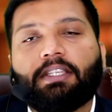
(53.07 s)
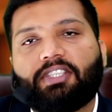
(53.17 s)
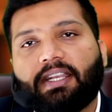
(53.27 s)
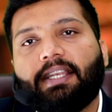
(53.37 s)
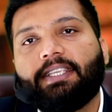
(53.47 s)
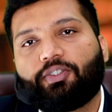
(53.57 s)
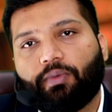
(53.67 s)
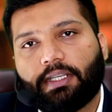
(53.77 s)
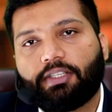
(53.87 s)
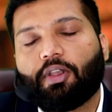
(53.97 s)
Generally,
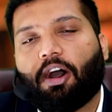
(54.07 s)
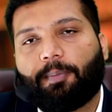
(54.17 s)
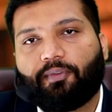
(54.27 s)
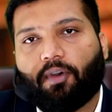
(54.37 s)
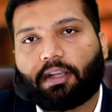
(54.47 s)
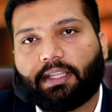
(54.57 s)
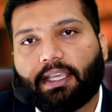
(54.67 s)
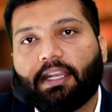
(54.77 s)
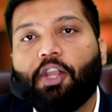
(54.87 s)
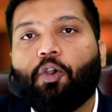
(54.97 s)
students opt for
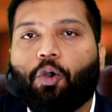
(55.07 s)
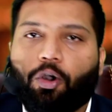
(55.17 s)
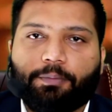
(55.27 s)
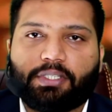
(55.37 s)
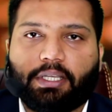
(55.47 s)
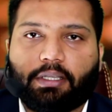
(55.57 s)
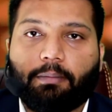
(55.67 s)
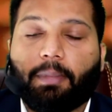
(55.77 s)
their home state,